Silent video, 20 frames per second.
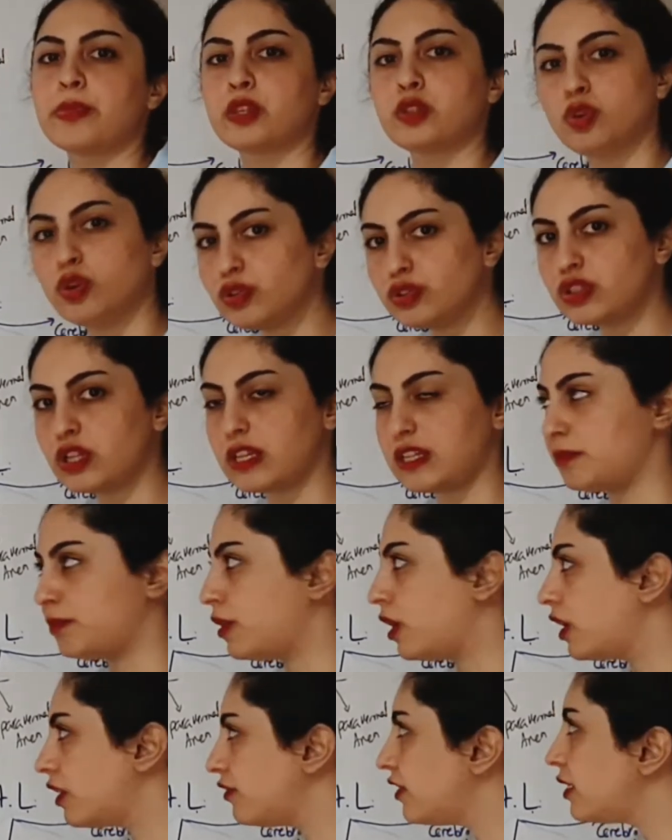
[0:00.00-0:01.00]
Totally
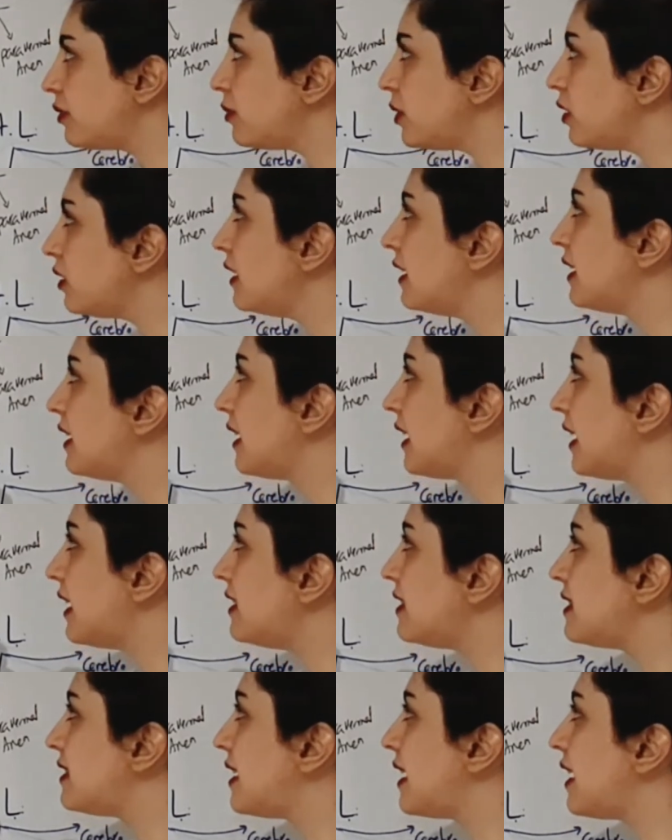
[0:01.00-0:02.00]
paravermal
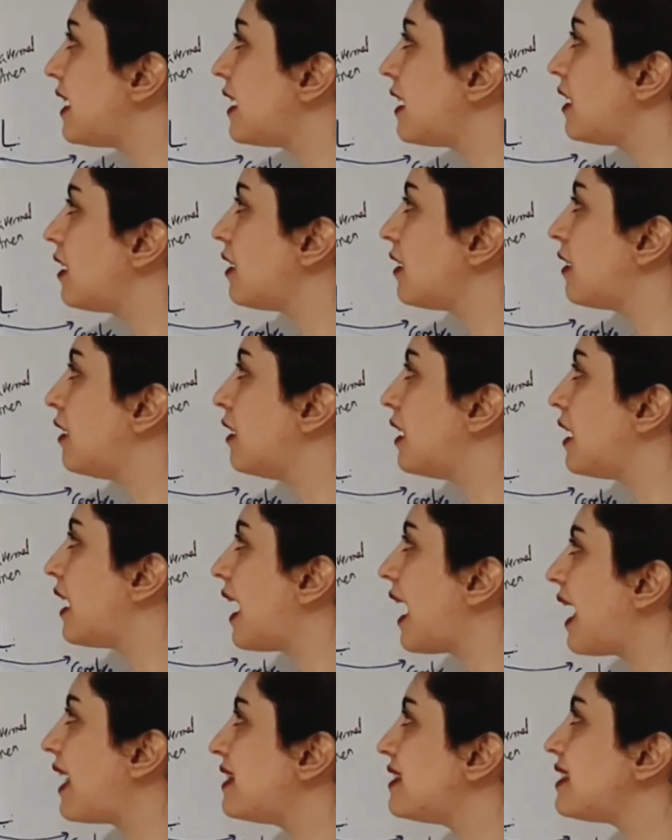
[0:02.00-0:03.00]
is the
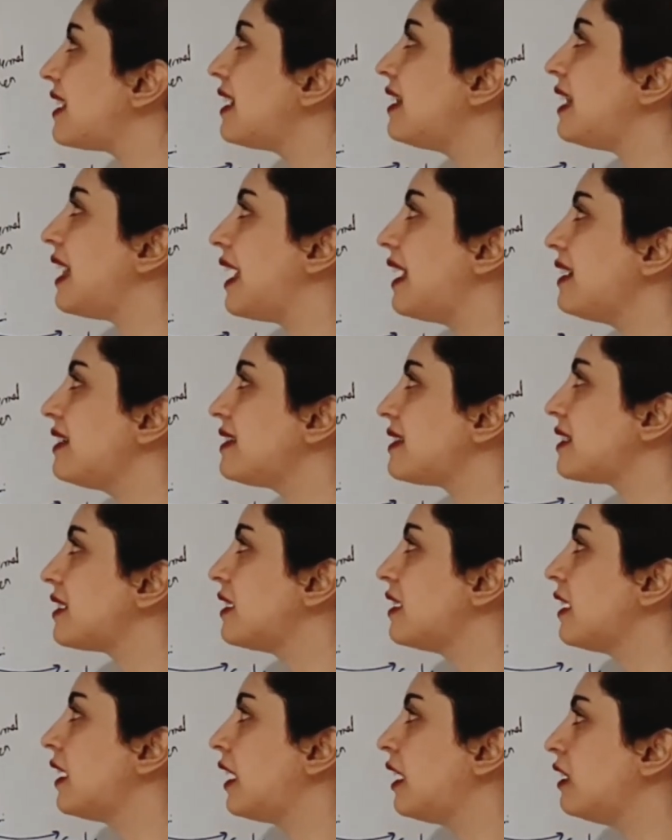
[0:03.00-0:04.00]
hands and legs.
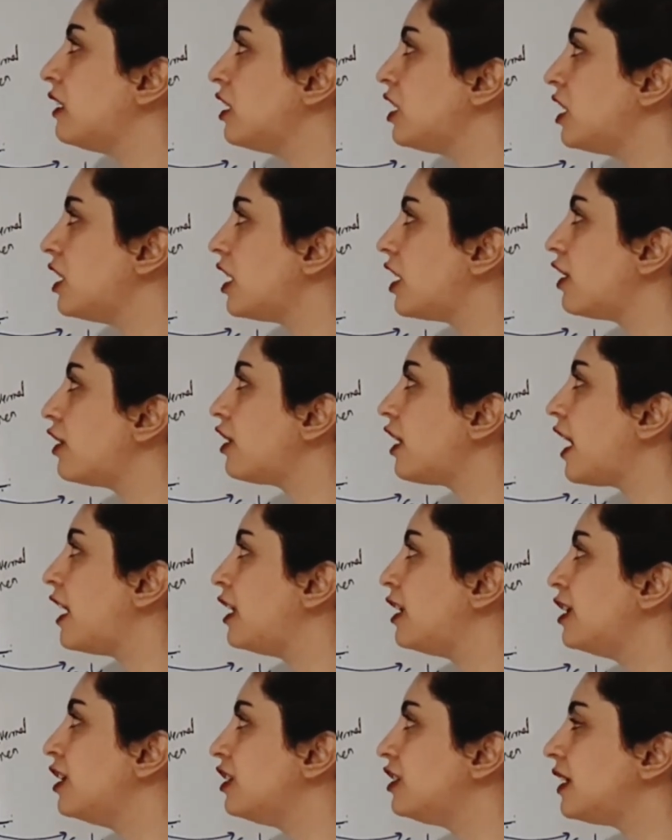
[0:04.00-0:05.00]
In here a
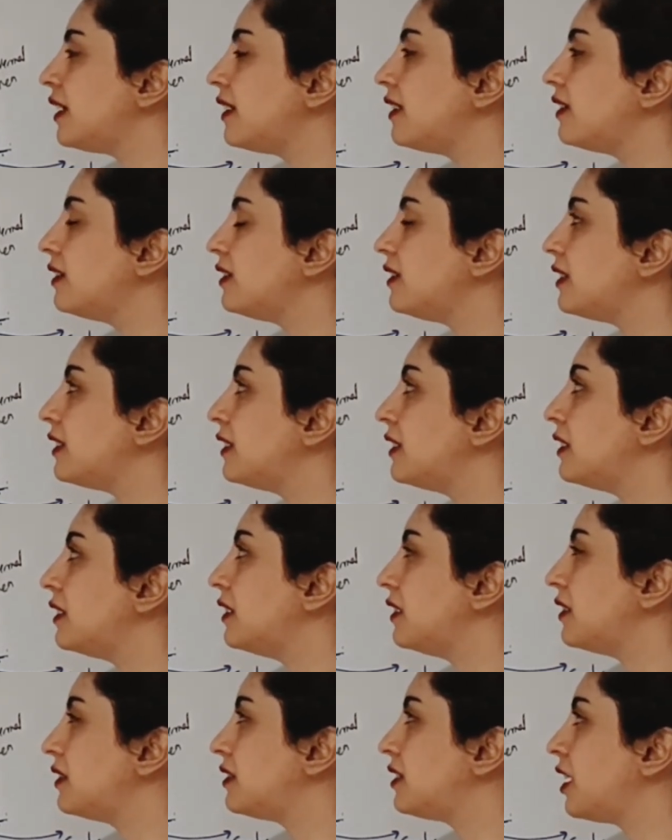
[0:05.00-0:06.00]

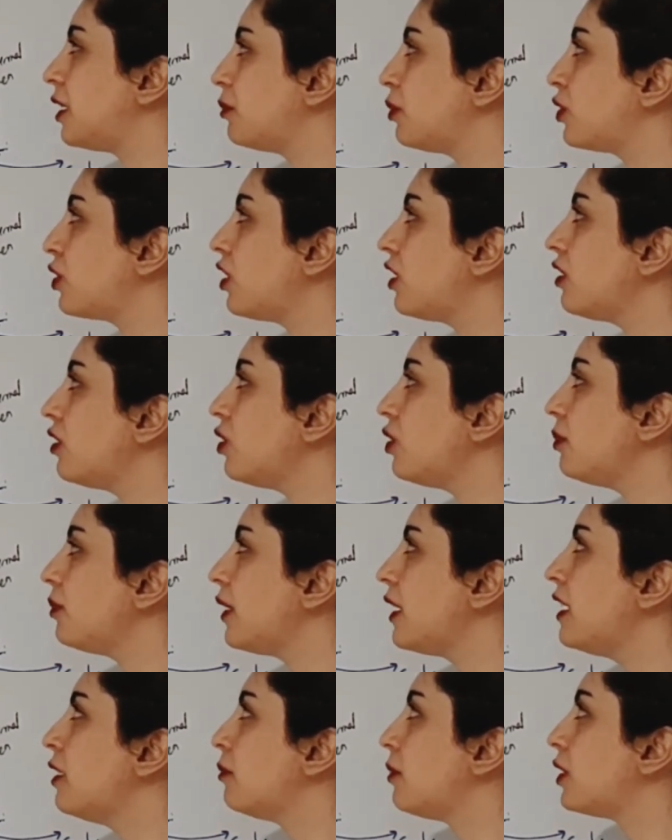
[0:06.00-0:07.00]
little temporal lobe,
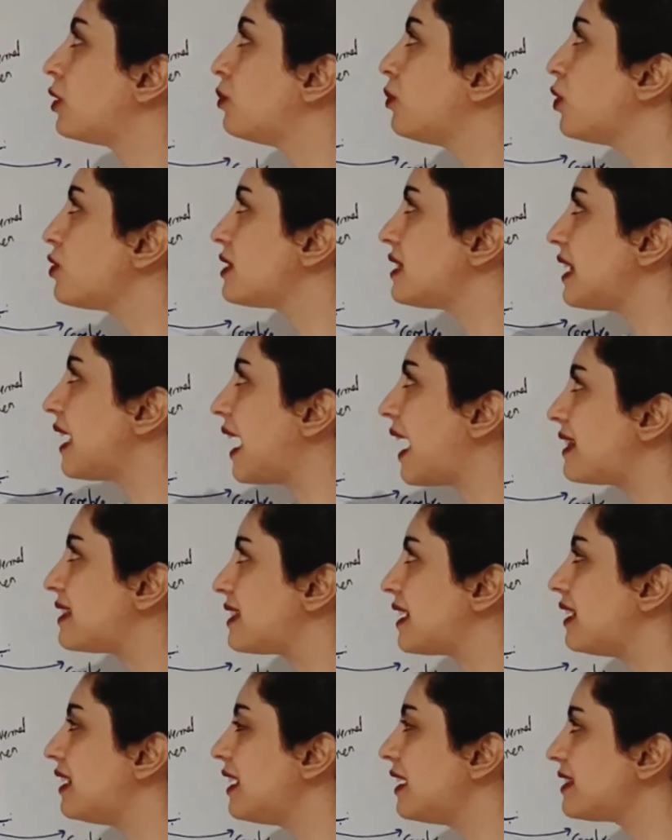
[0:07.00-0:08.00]
but mostly hands
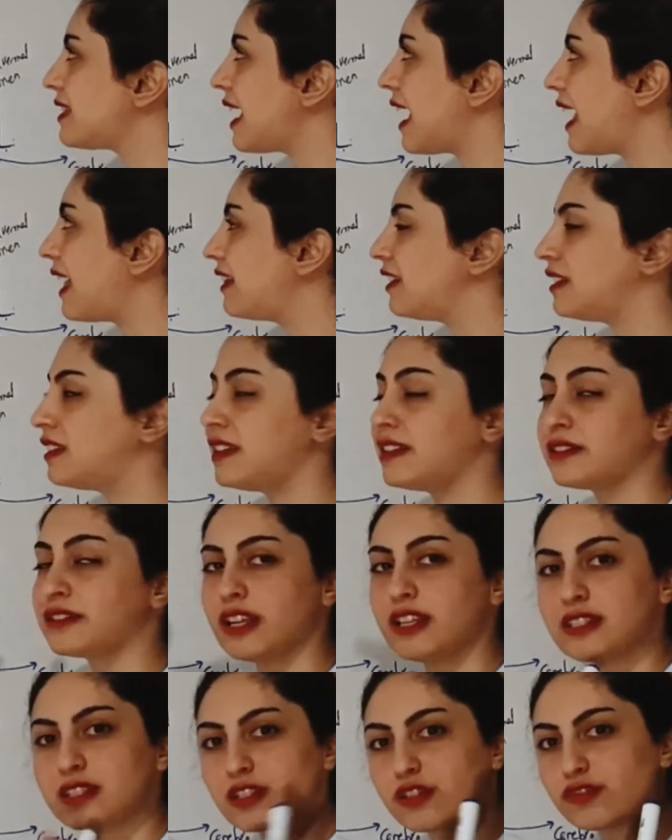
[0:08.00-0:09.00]
and legs, and the
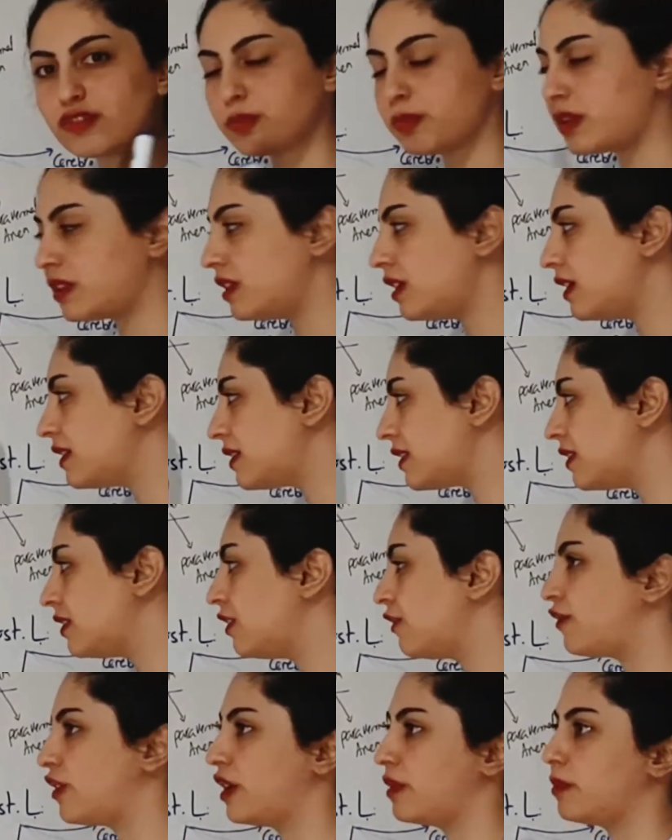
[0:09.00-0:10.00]
rest of the body is in the
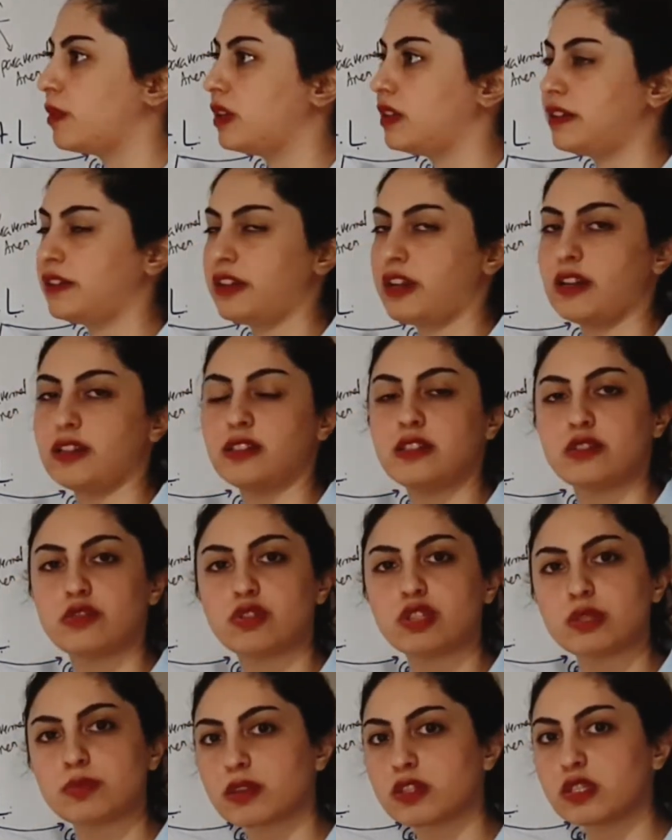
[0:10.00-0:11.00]
vermal area. It is
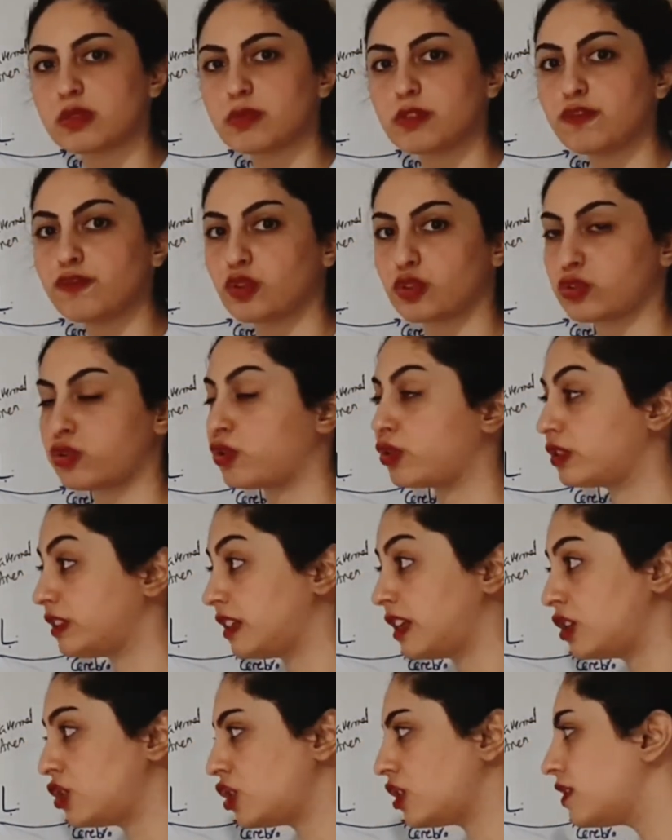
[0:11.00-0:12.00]
responsible for
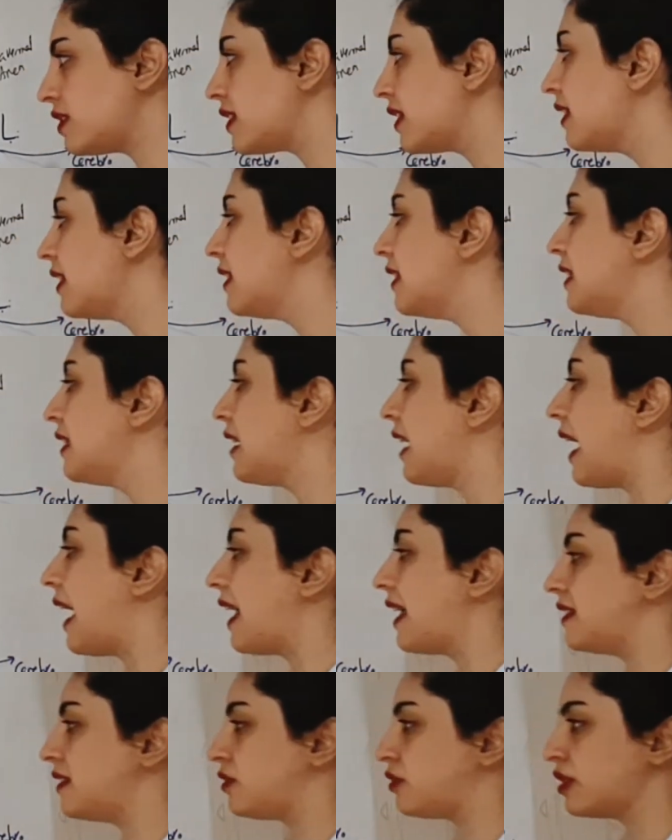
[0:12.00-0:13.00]
coordinations
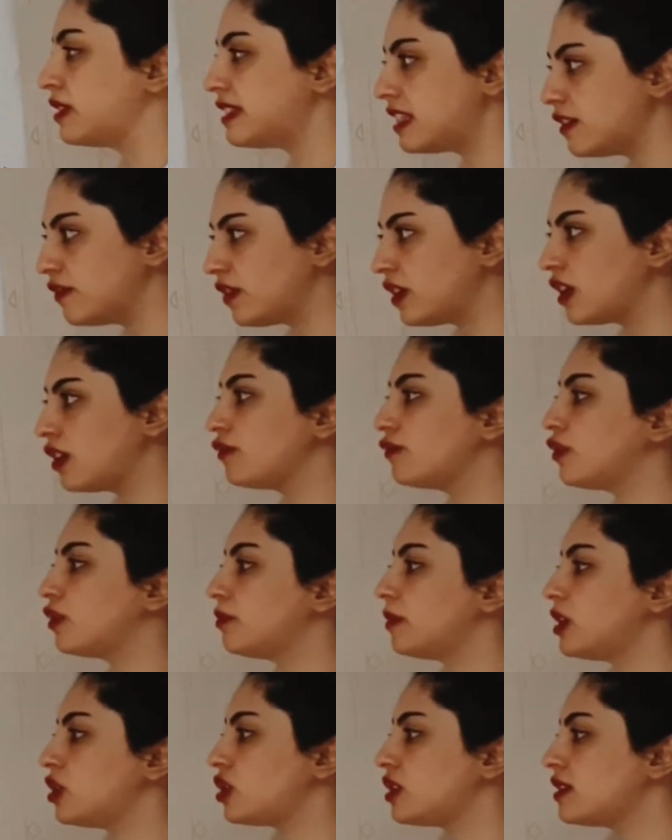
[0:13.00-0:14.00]
and receiving
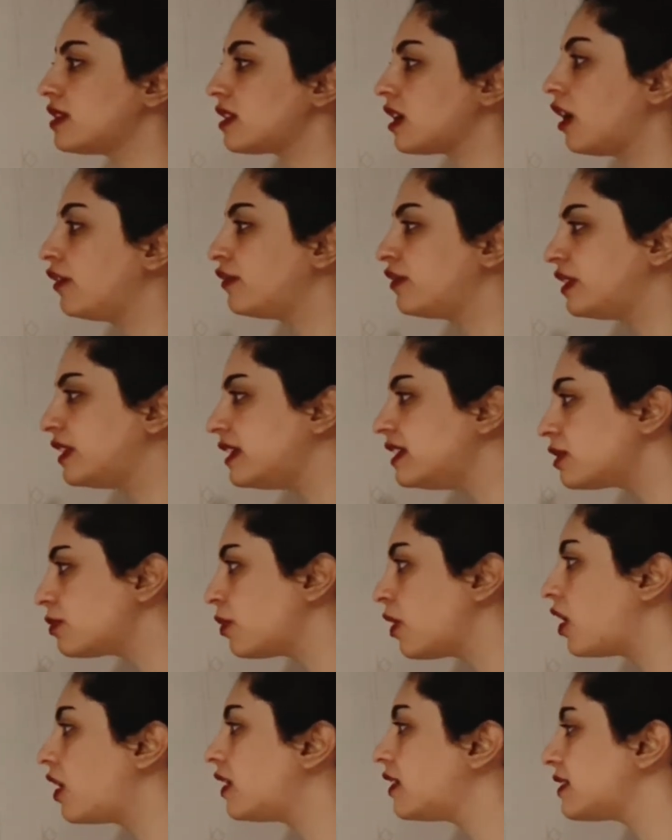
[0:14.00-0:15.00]
informations of these
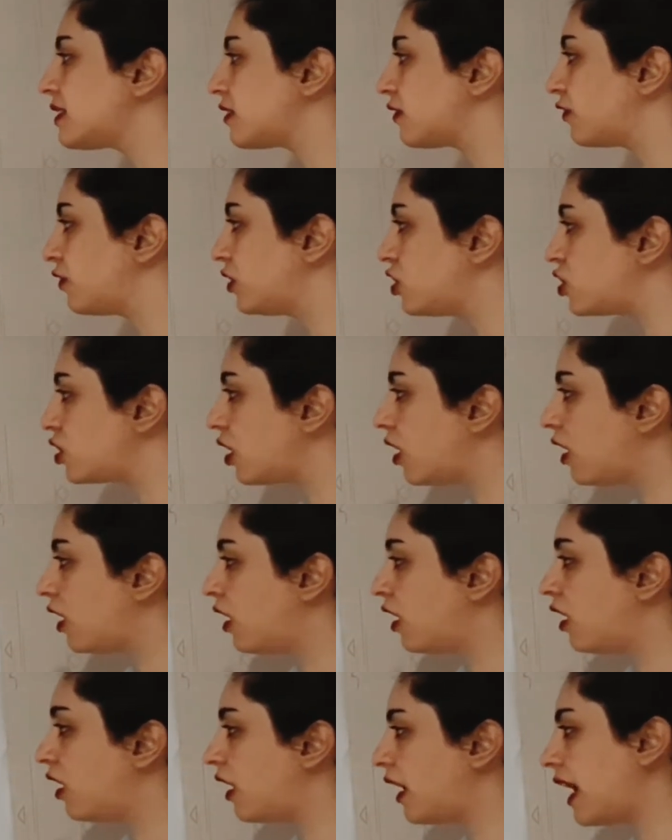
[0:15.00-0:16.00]
parts which
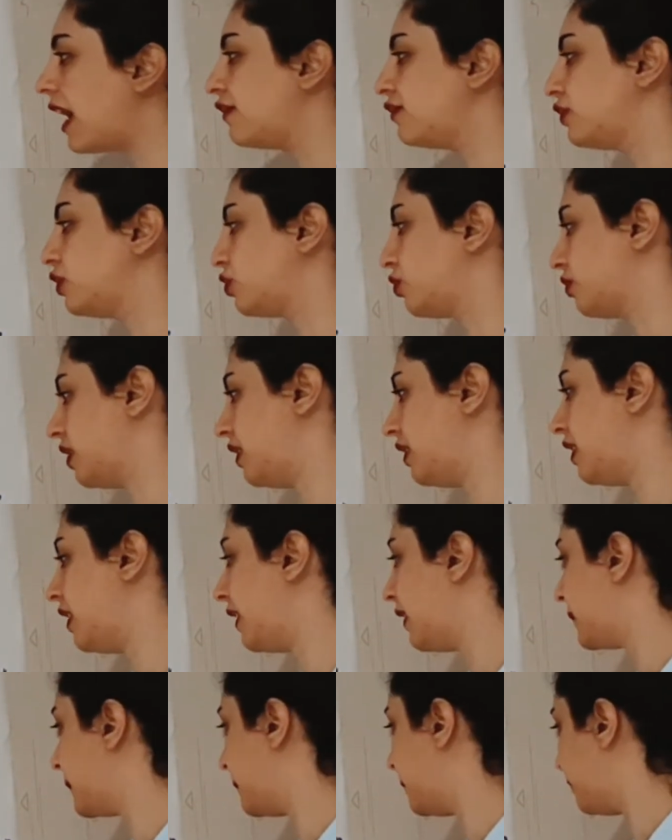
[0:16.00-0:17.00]
I have drawn in here.